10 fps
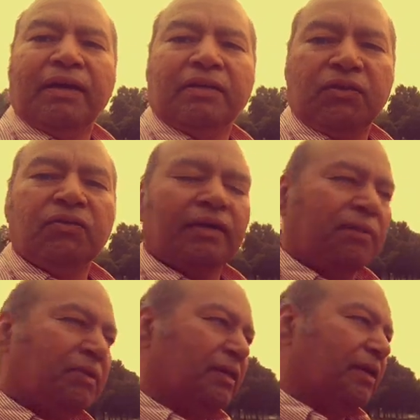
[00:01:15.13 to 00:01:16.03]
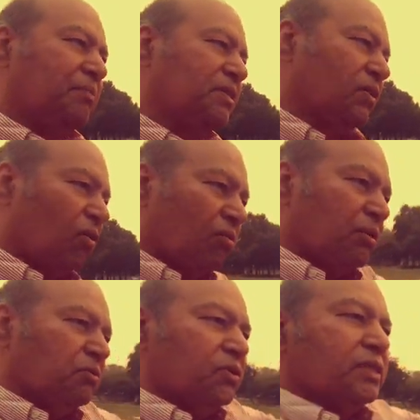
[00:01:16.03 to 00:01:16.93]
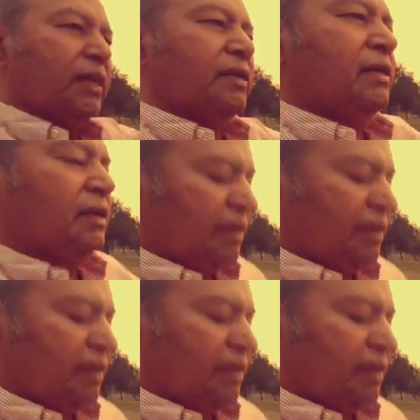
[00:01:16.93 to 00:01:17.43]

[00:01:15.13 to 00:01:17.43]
euthymia. That means a normal mood state.